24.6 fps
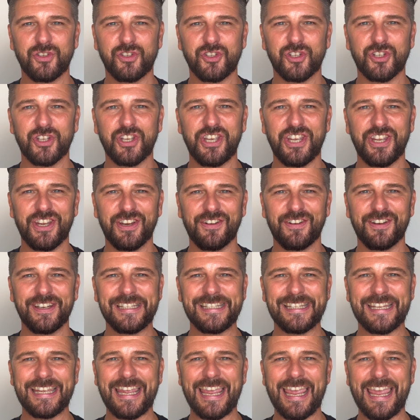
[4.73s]

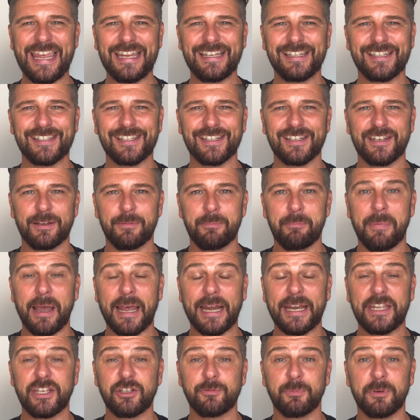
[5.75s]
Security Incident
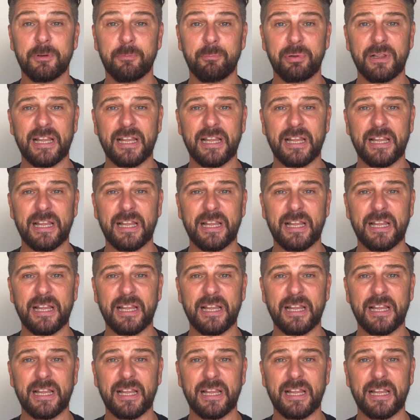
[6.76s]
Management